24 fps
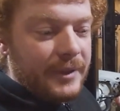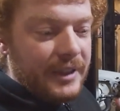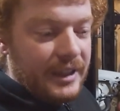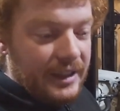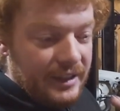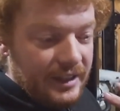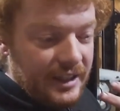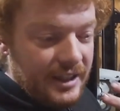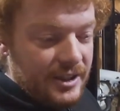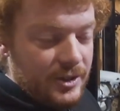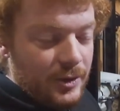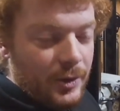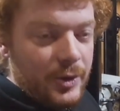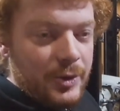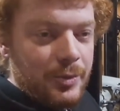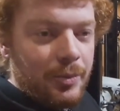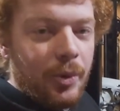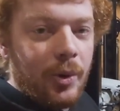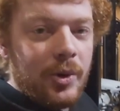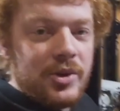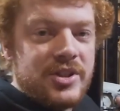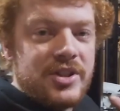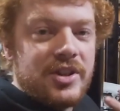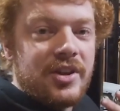In the exhaust
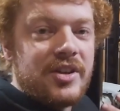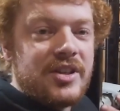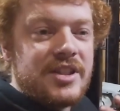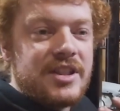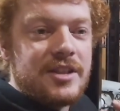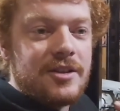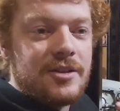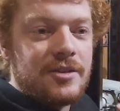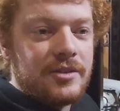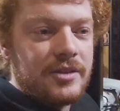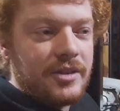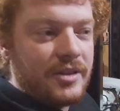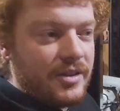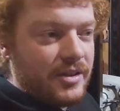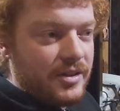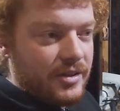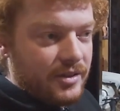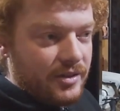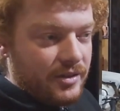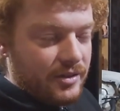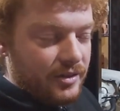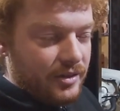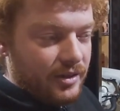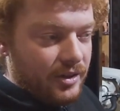ports of those
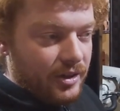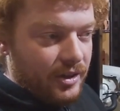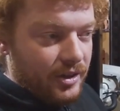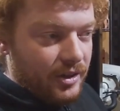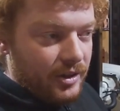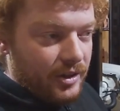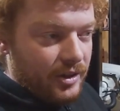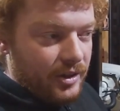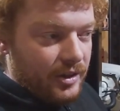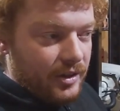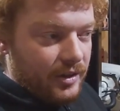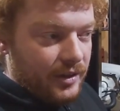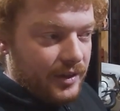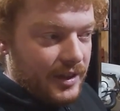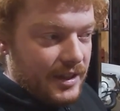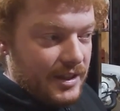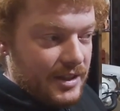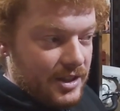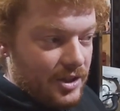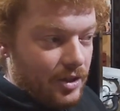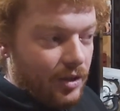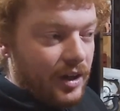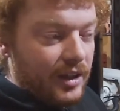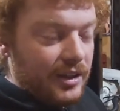cylinders,
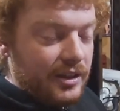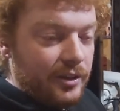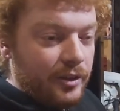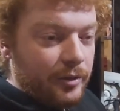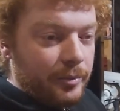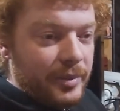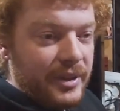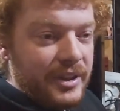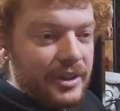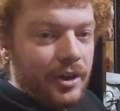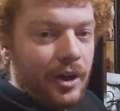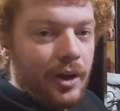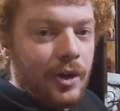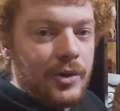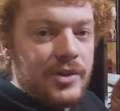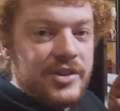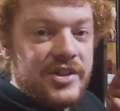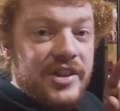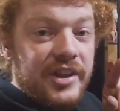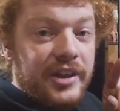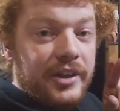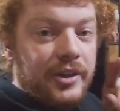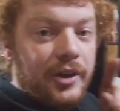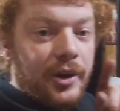there's tiny little
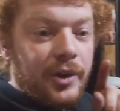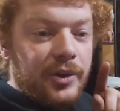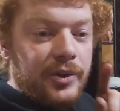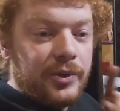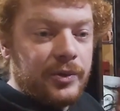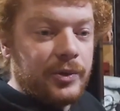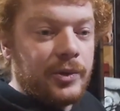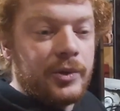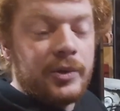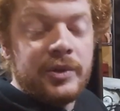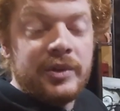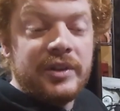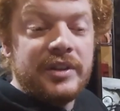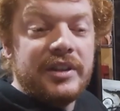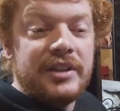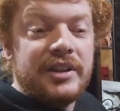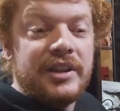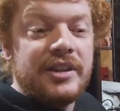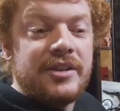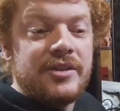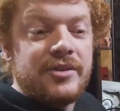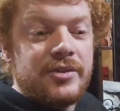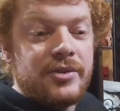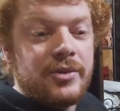pinholes that go through
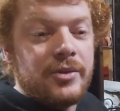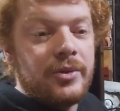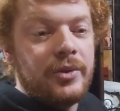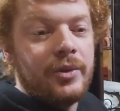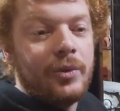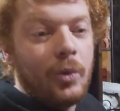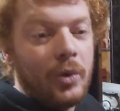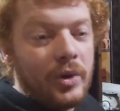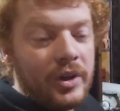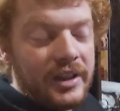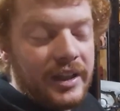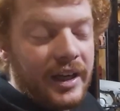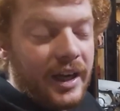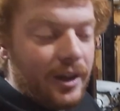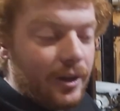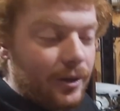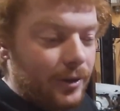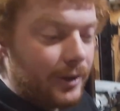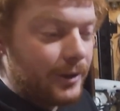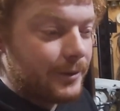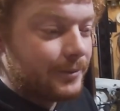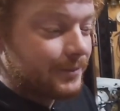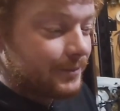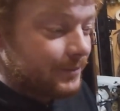into the water
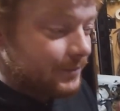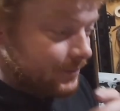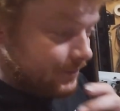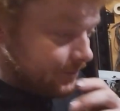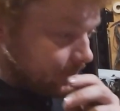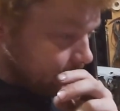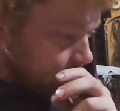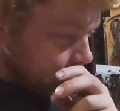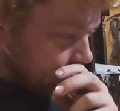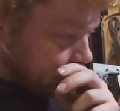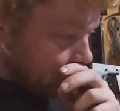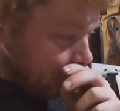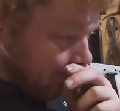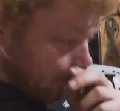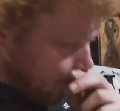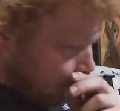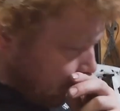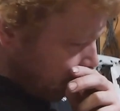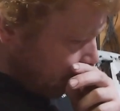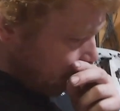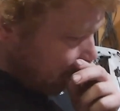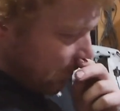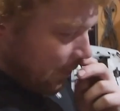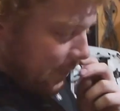gallery.
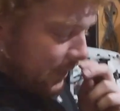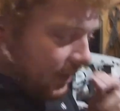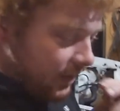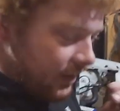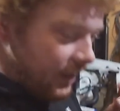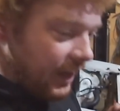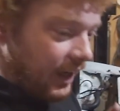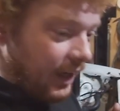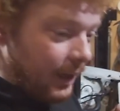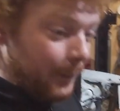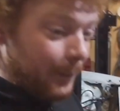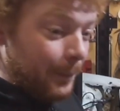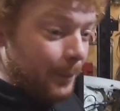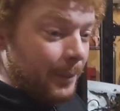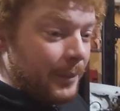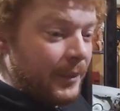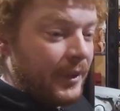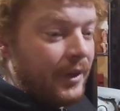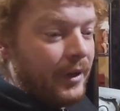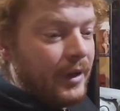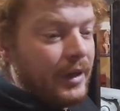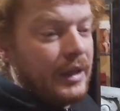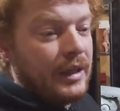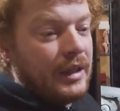Now
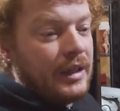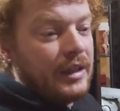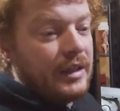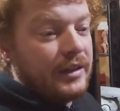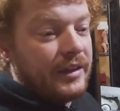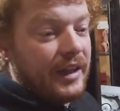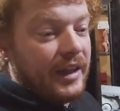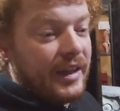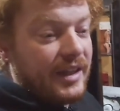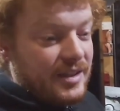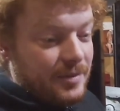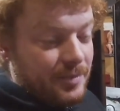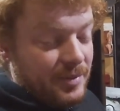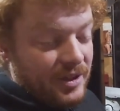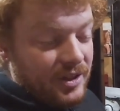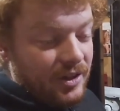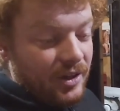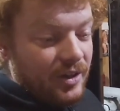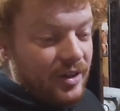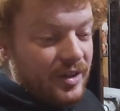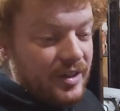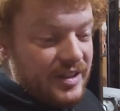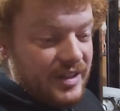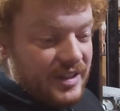that's
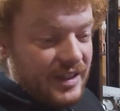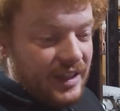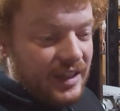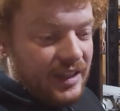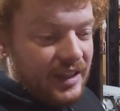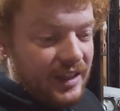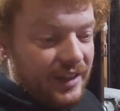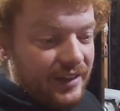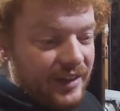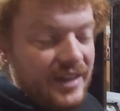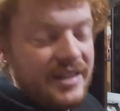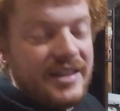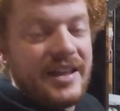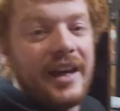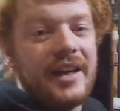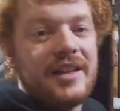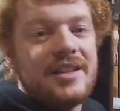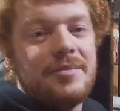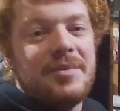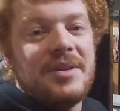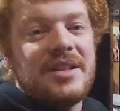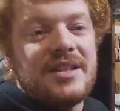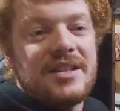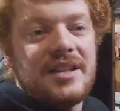because these
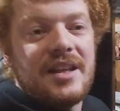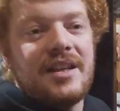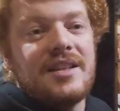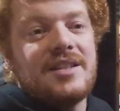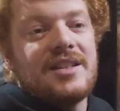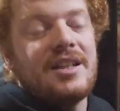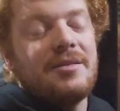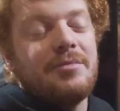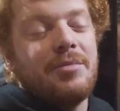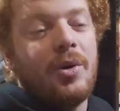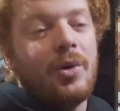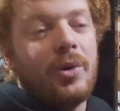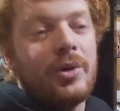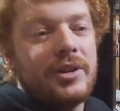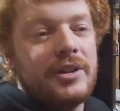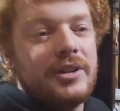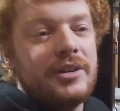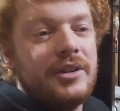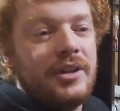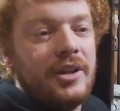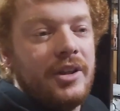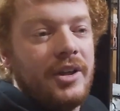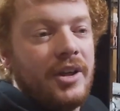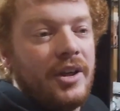heads have been CNC
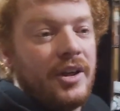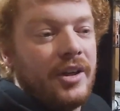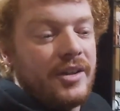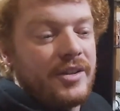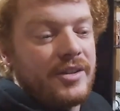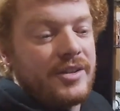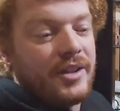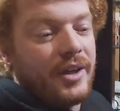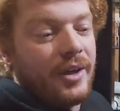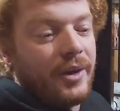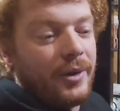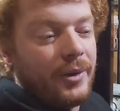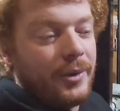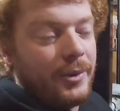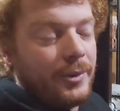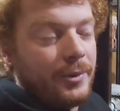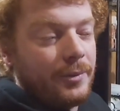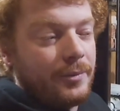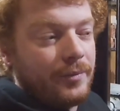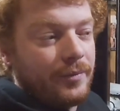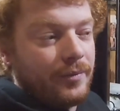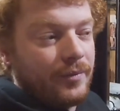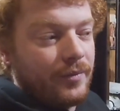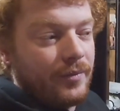ported,
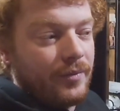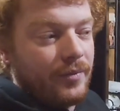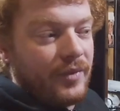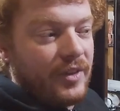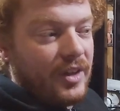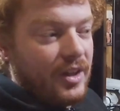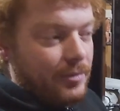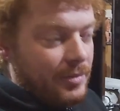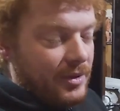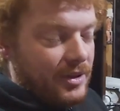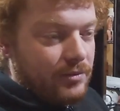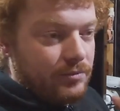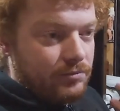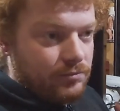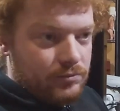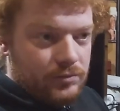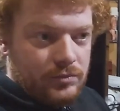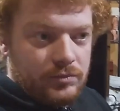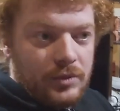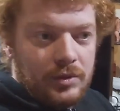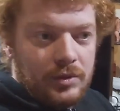so they've been